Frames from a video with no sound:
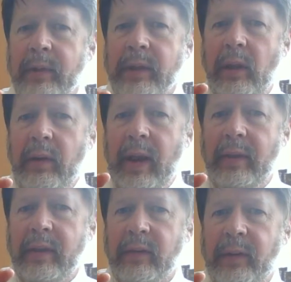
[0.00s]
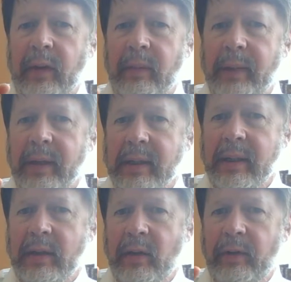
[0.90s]
will slow down this finger because
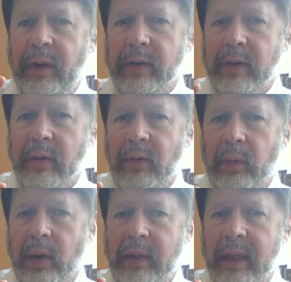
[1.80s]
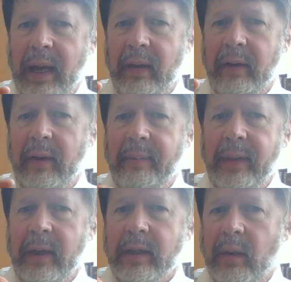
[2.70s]
these 2 fingers sort of work together.
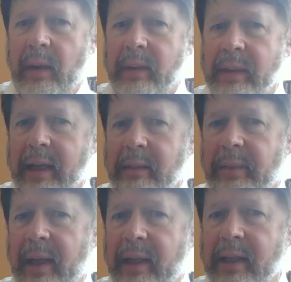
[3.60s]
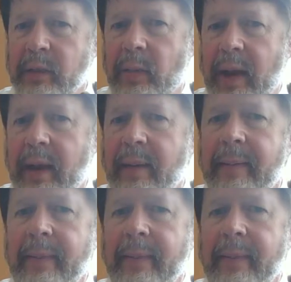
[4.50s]
So I always like to play this way.